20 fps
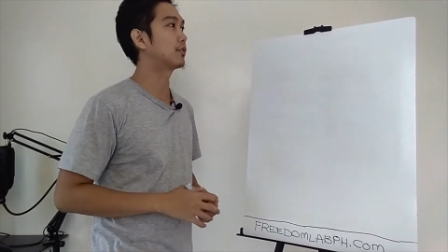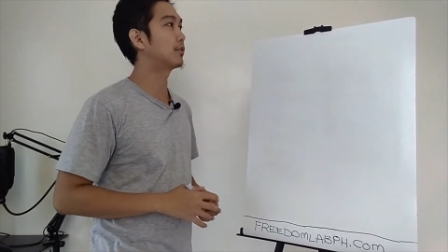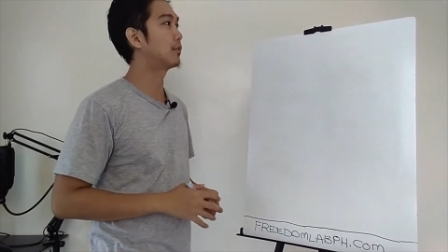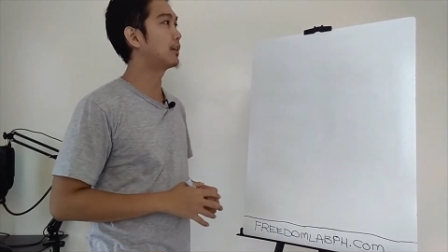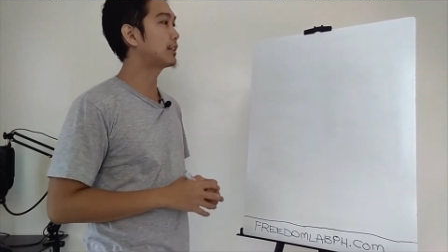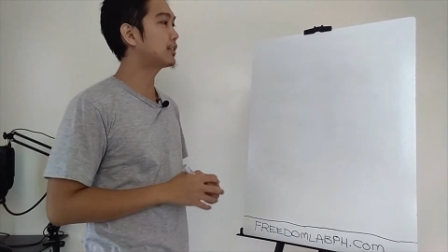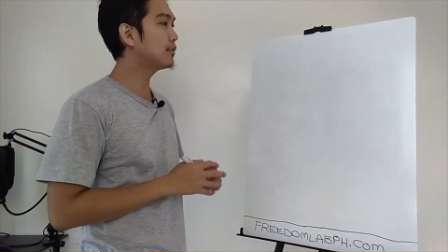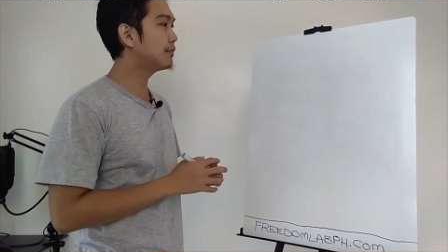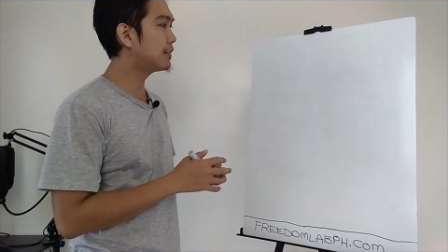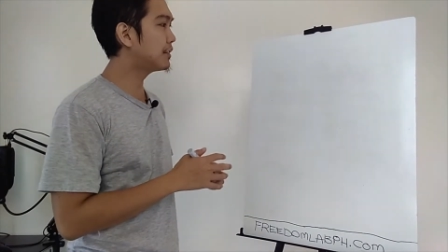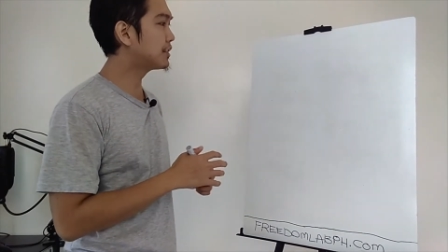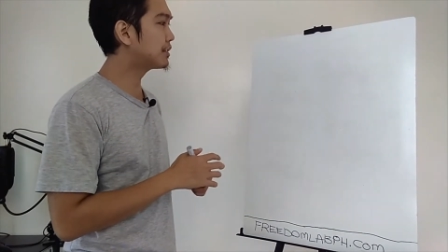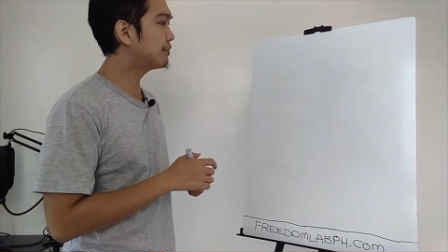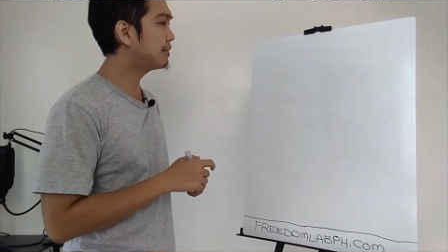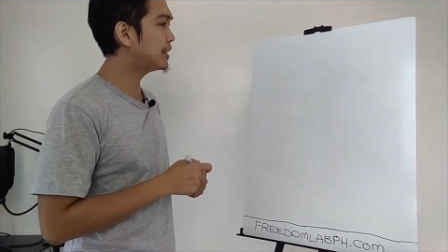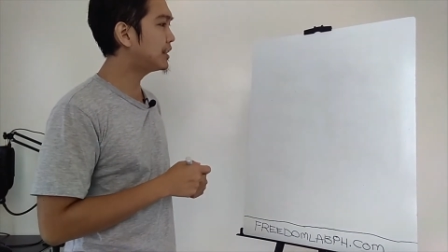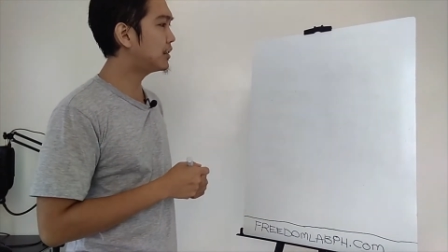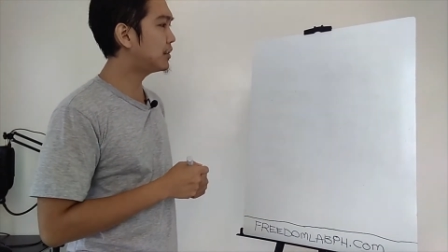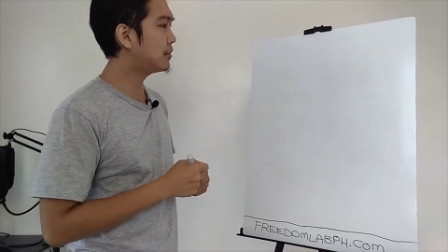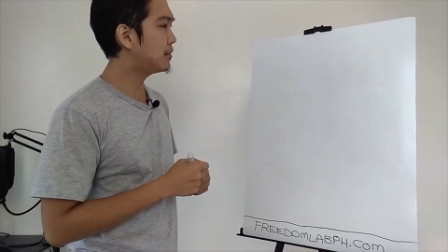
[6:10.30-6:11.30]
as of this
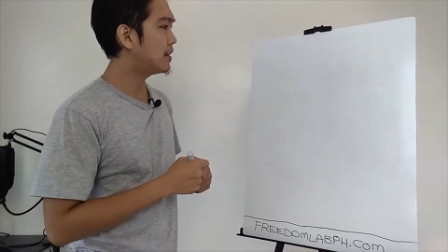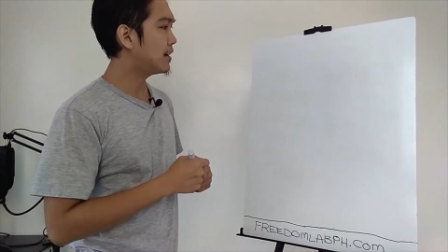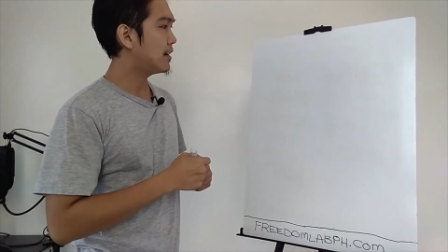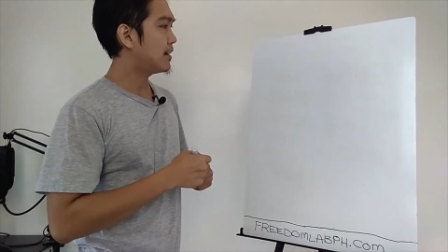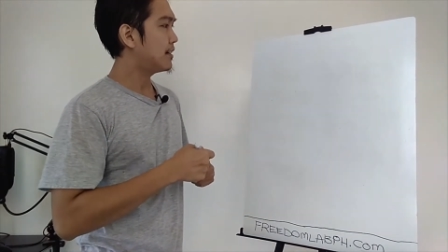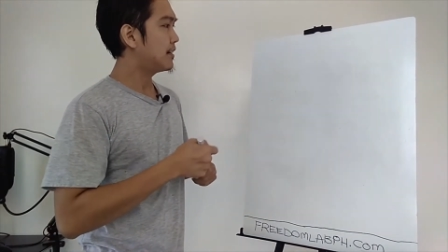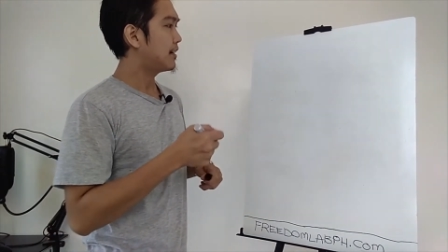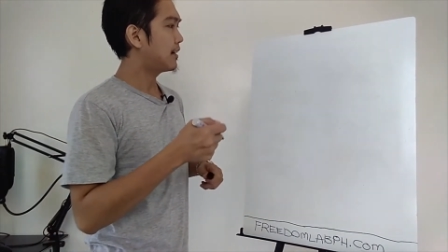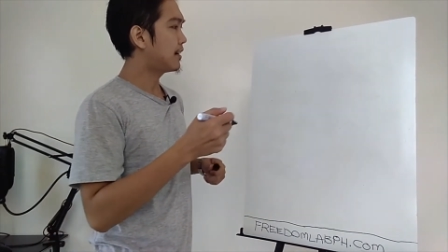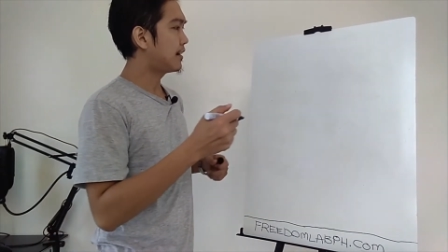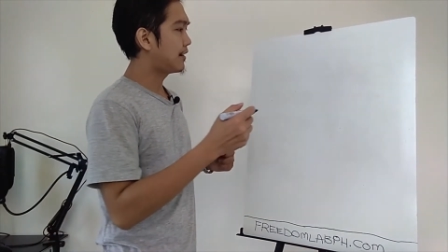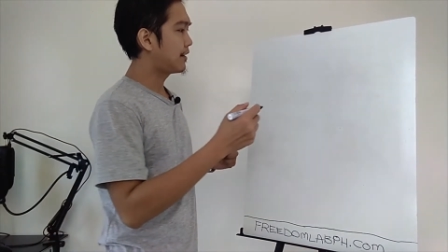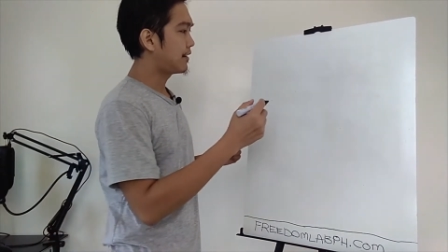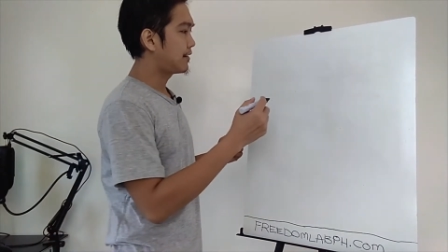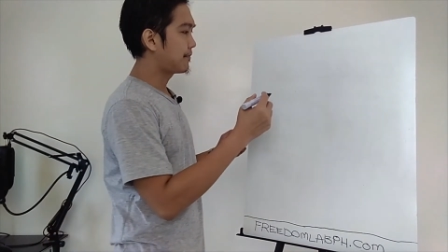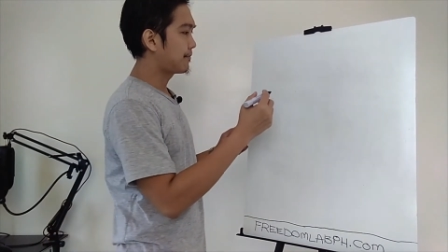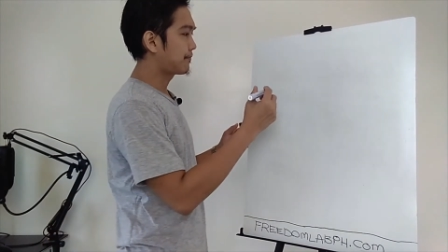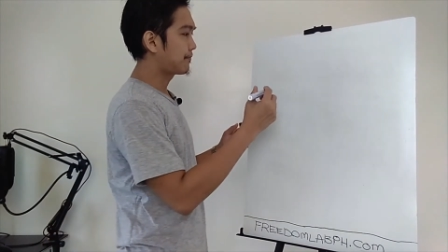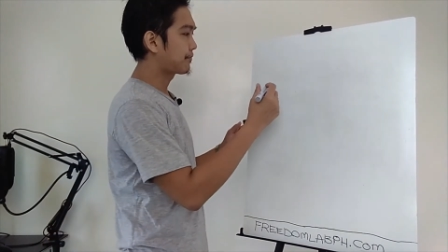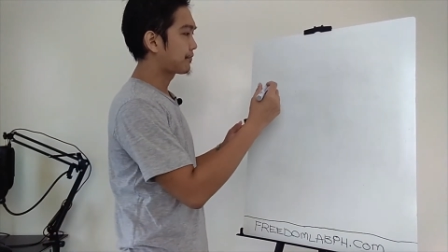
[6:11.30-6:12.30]
video,
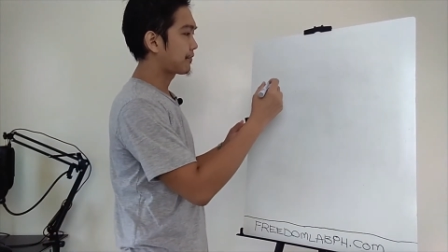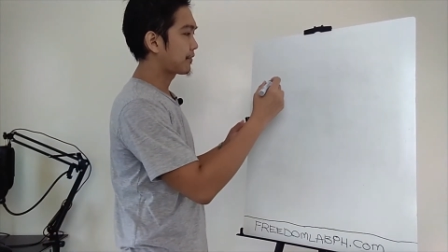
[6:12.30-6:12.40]
um,